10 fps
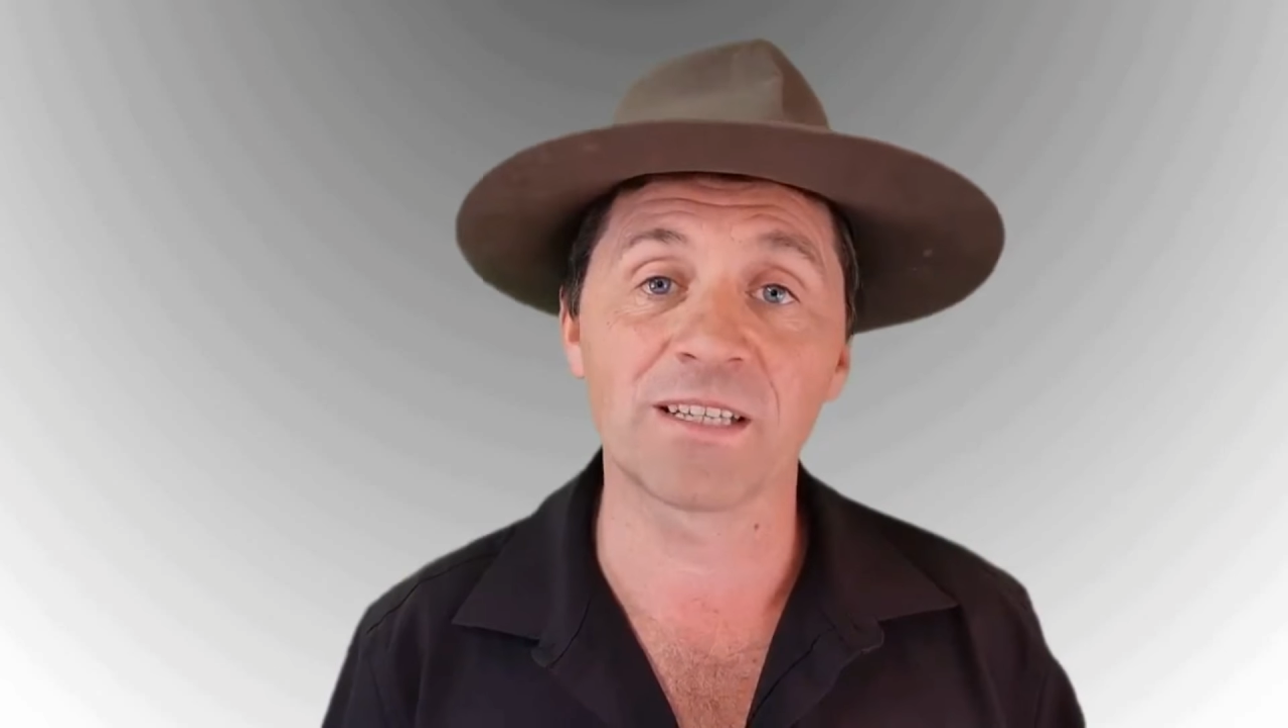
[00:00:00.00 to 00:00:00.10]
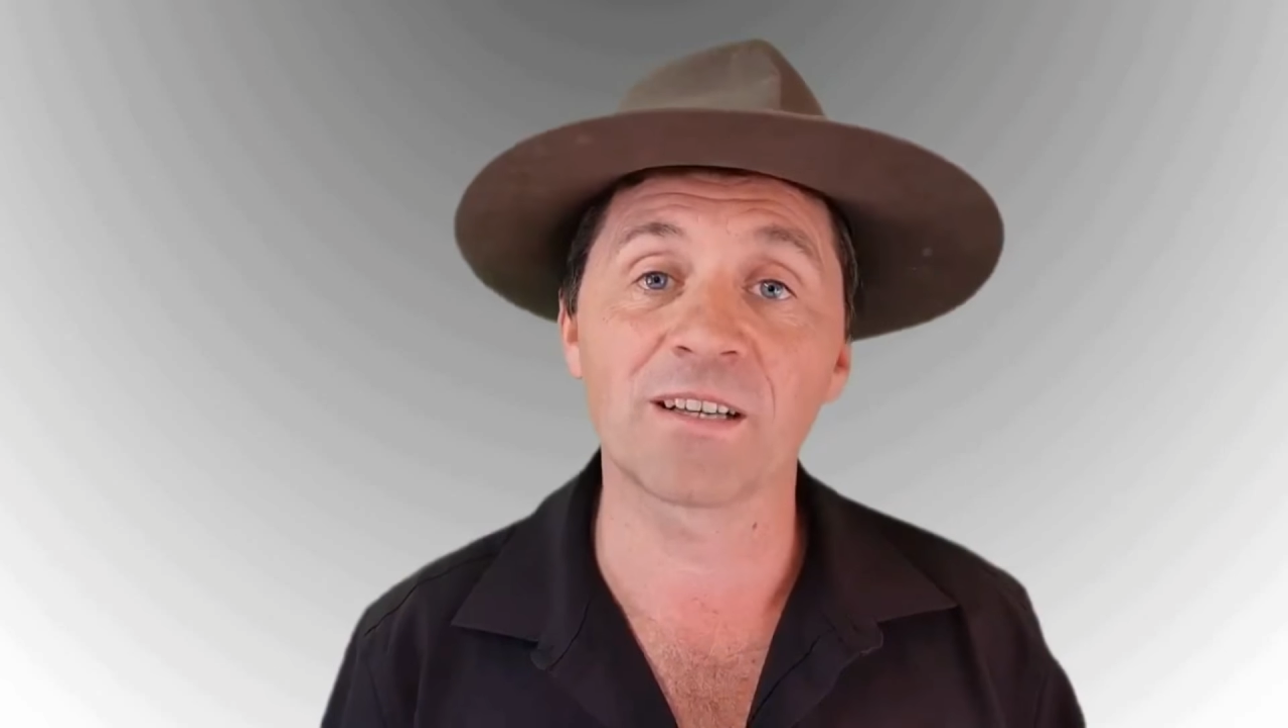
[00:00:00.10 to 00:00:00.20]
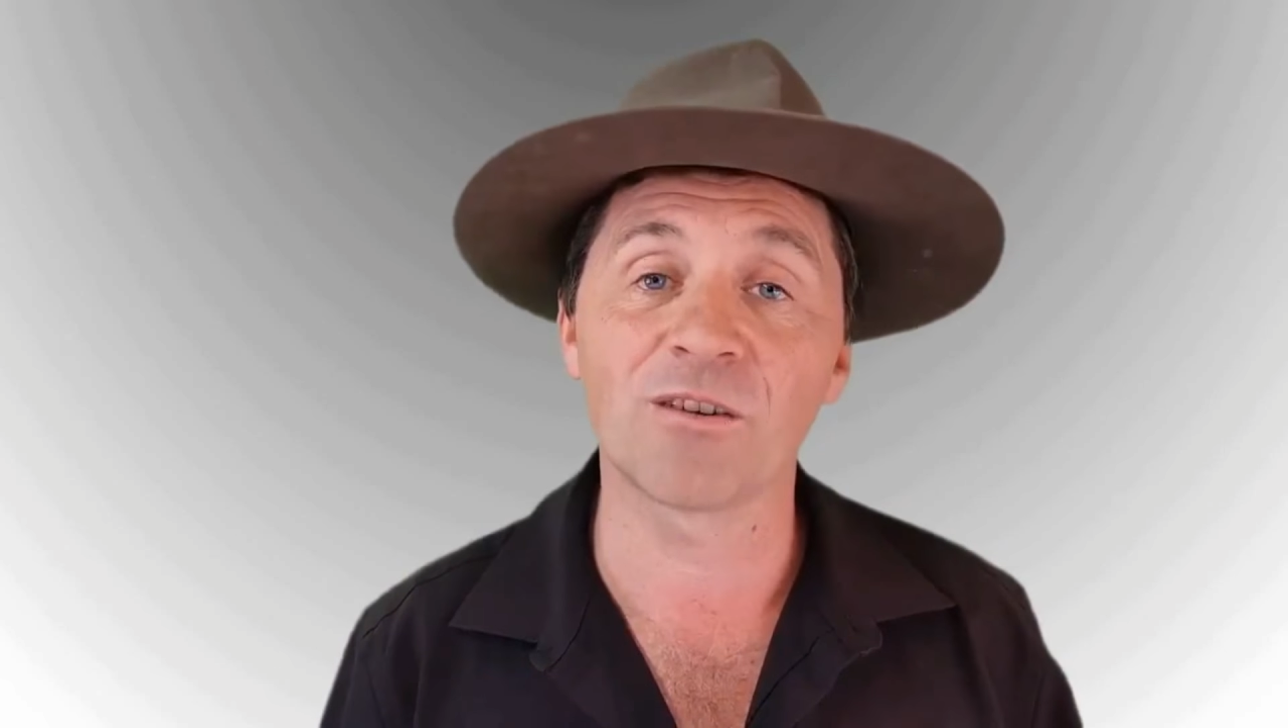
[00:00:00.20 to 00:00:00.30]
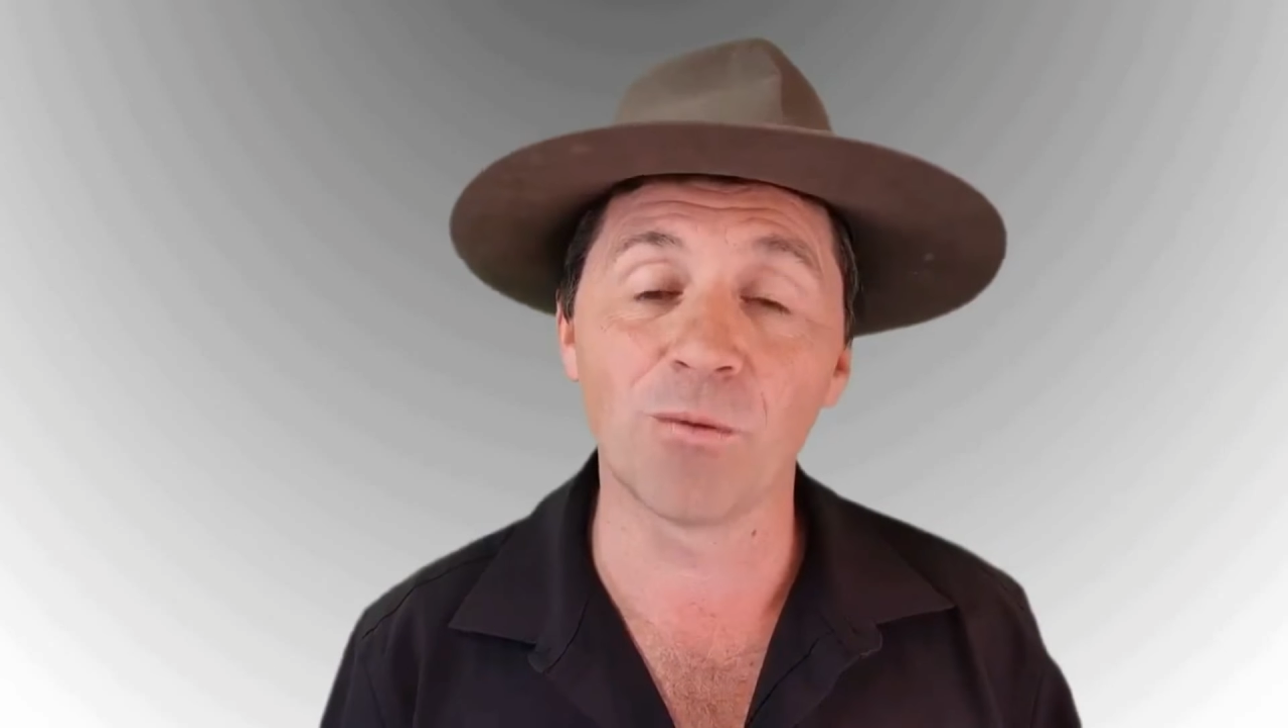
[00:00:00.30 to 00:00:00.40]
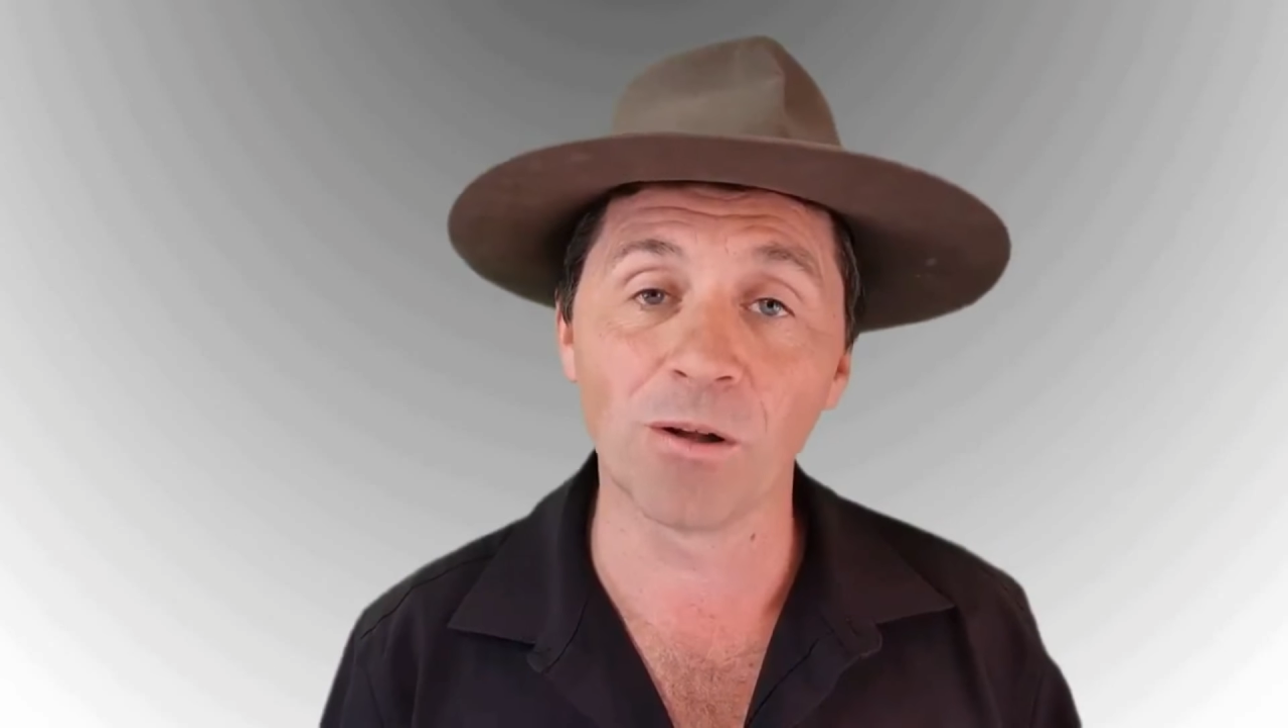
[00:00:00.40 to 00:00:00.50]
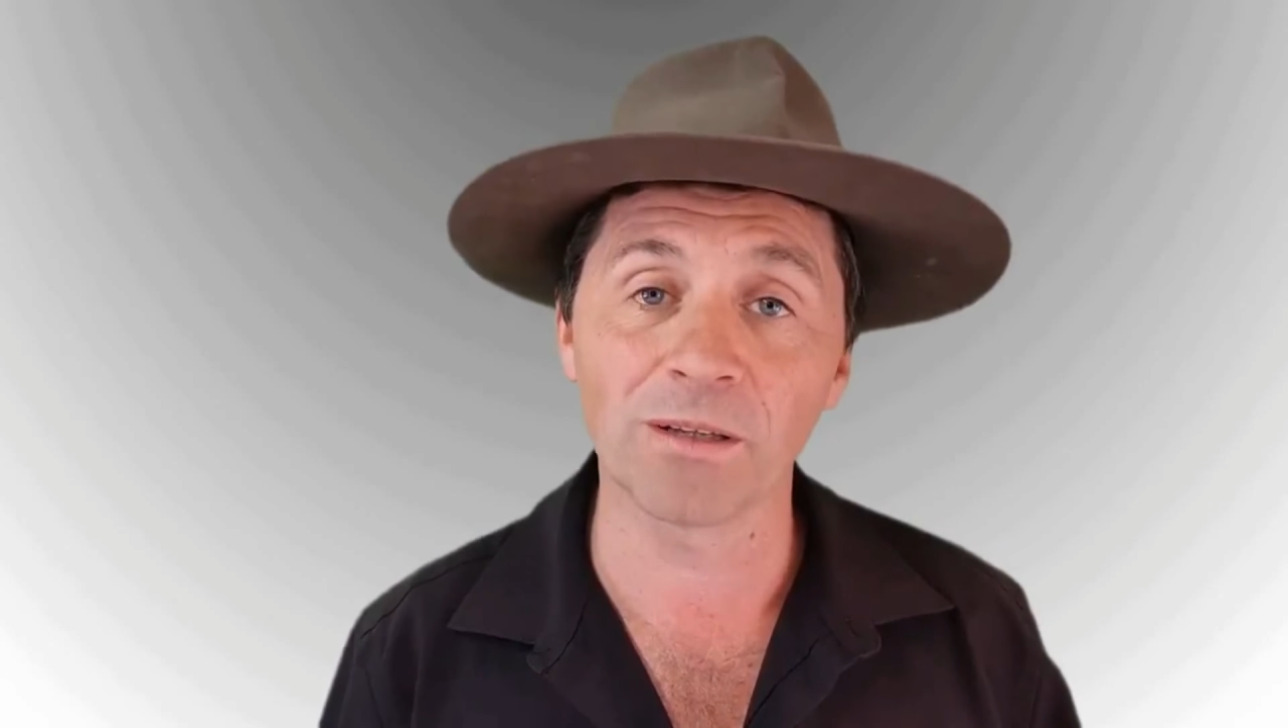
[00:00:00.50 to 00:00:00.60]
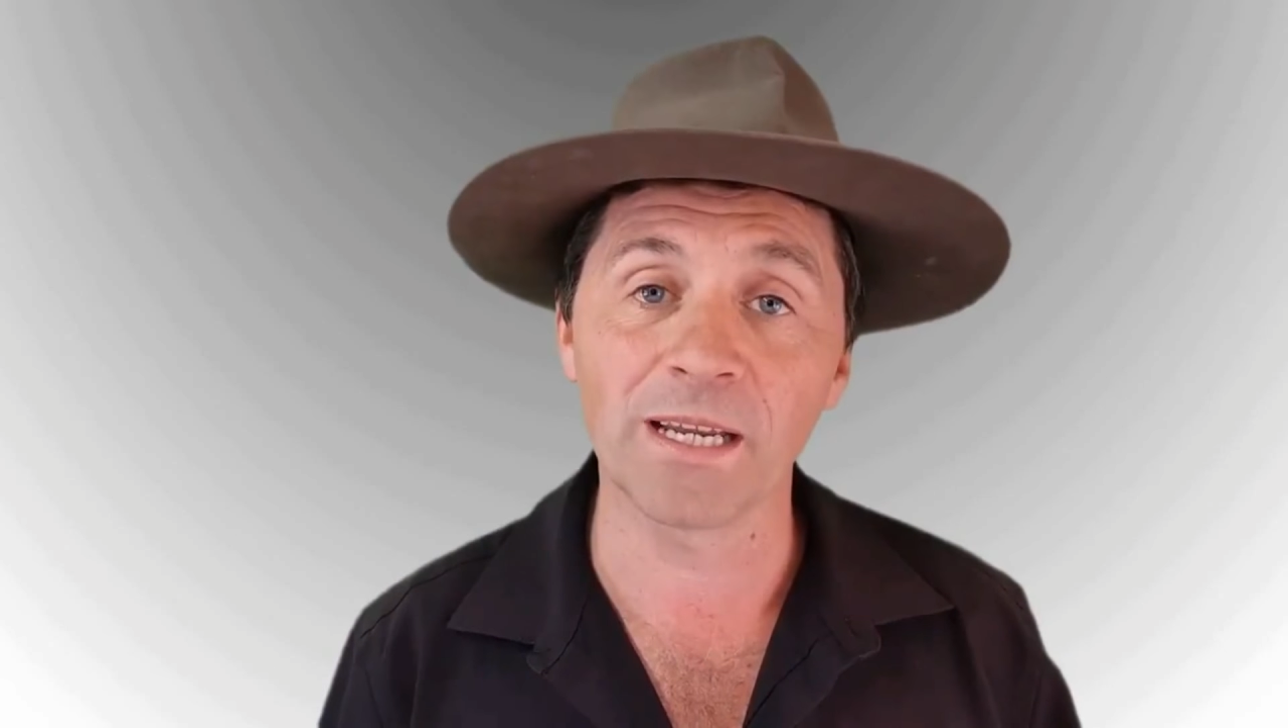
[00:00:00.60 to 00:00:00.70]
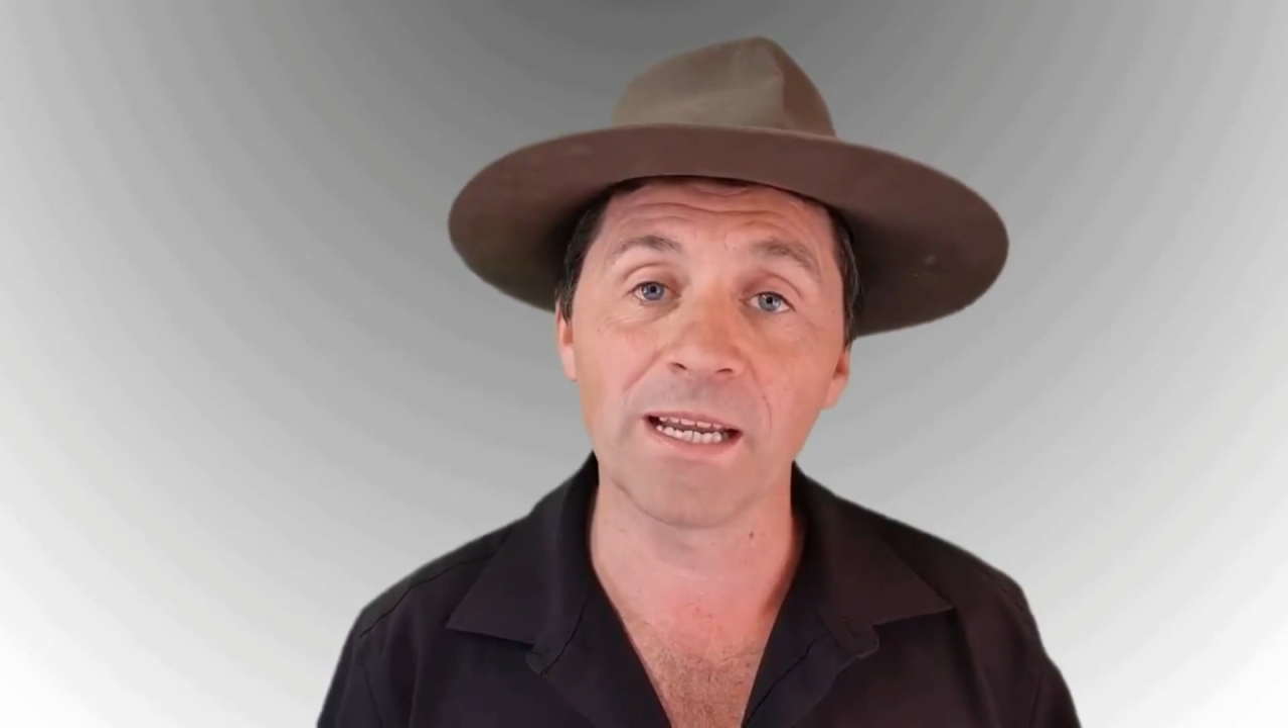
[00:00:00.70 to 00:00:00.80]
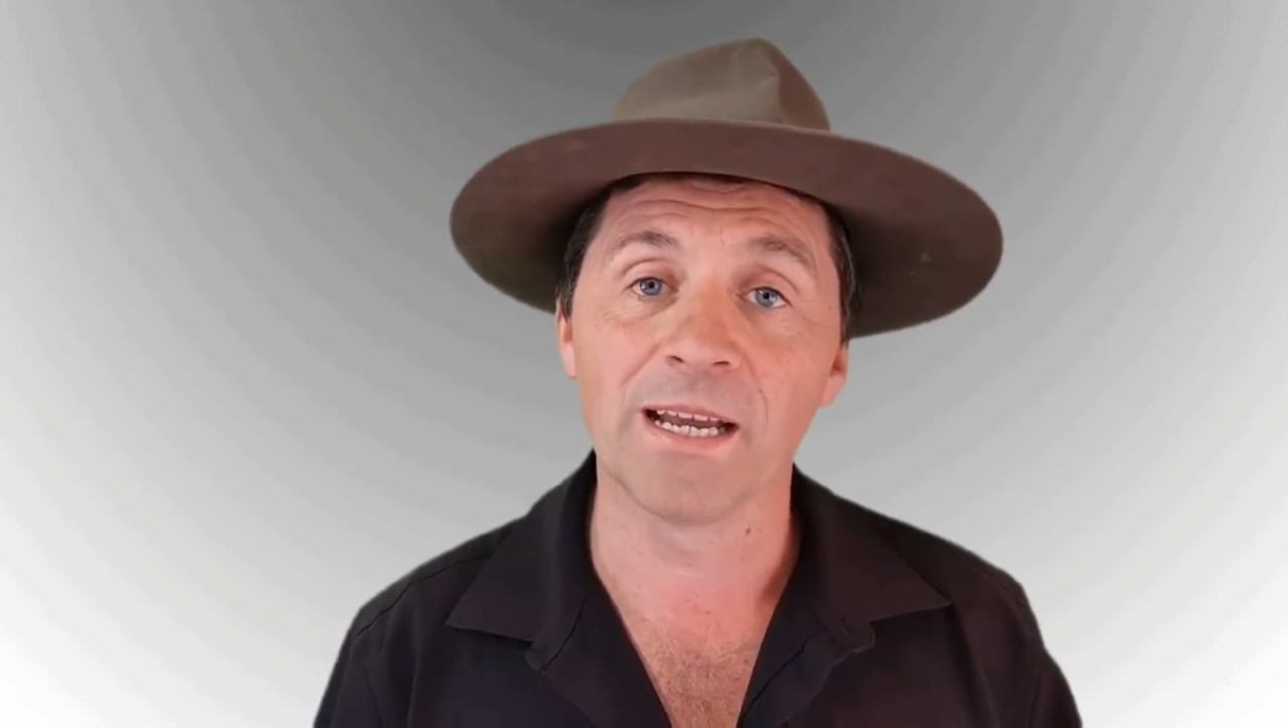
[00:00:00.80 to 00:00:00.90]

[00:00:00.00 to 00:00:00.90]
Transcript: is the quality